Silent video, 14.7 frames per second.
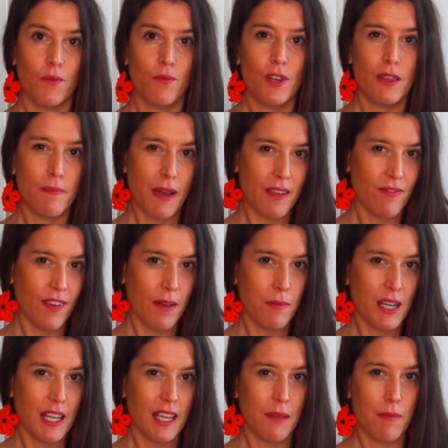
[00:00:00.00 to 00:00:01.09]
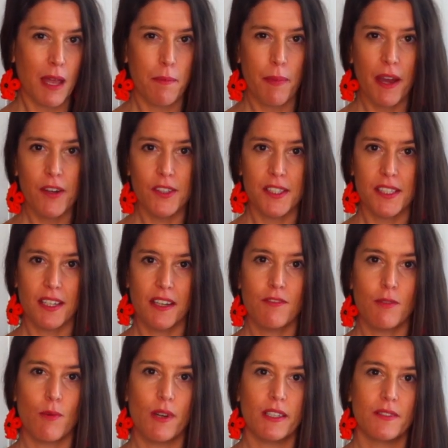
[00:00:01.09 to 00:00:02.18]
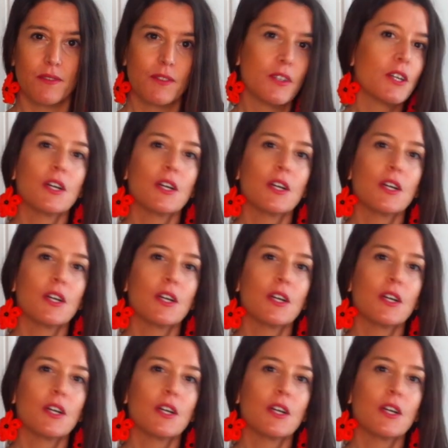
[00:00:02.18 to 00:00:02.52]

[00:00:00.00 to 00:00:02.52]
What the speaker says: with my family, my parents and everyone.